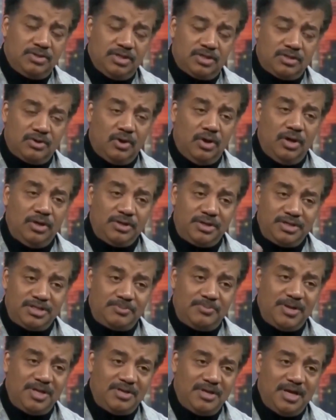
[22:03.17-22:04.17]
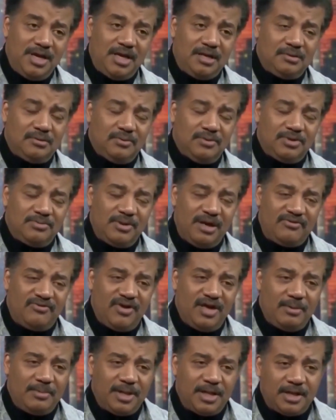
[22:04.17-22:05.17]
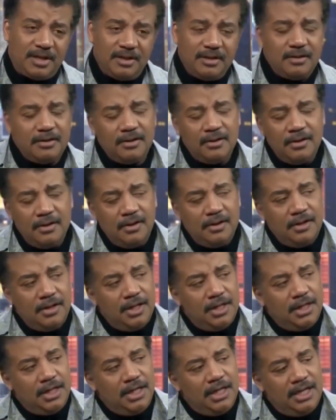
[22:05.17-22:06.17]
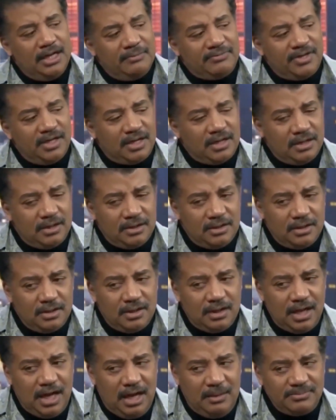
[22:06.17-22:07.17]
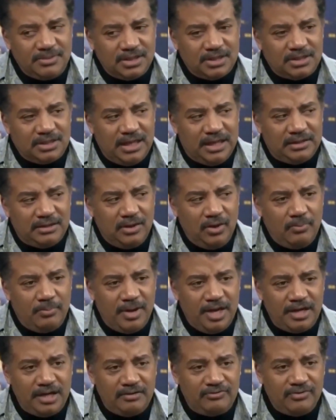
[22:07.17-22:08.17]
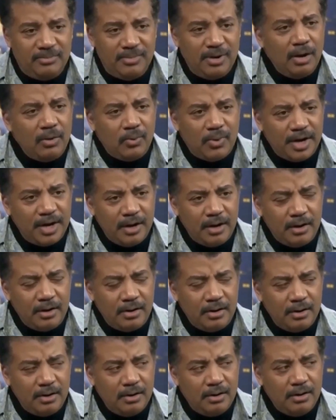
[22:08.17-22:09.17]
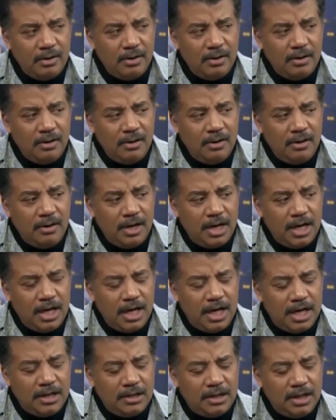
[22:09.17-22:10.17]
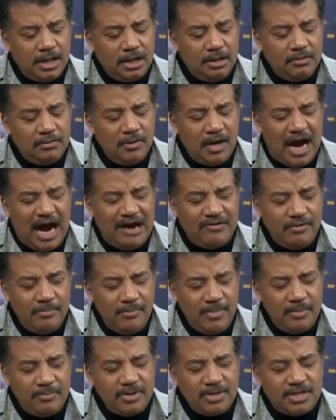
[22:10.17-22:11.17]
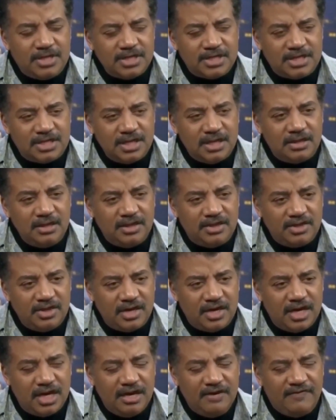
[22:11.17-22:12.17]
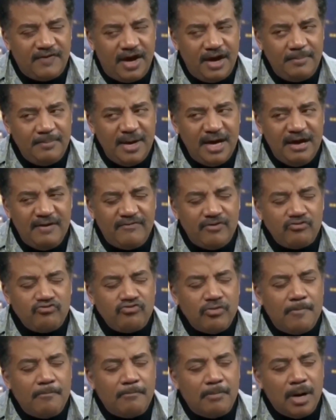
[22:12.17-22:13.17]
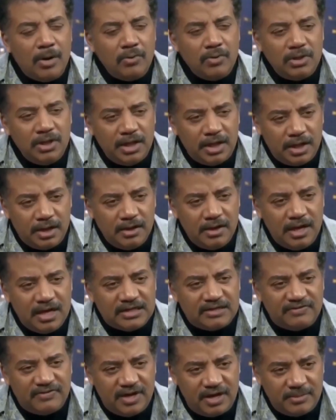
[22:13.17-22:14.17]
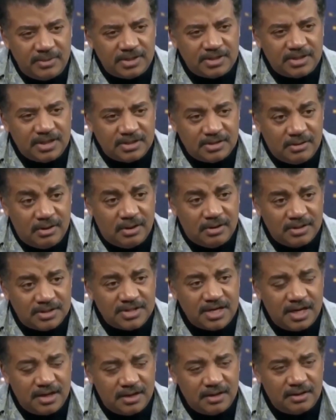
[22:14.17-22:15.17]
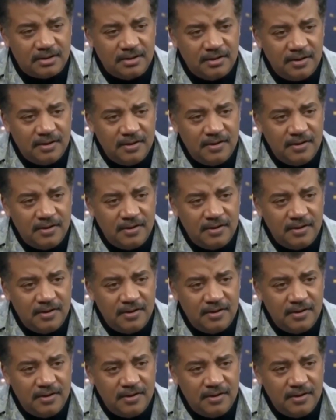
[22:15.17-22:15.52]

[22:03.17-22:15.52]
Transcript: just call. You can spend the night with my family. And I'm thinking, I'm just like nobody from nowhere. And I, I remember distinctly thinking, if I'm ever remotely as famous as Carl Sagan,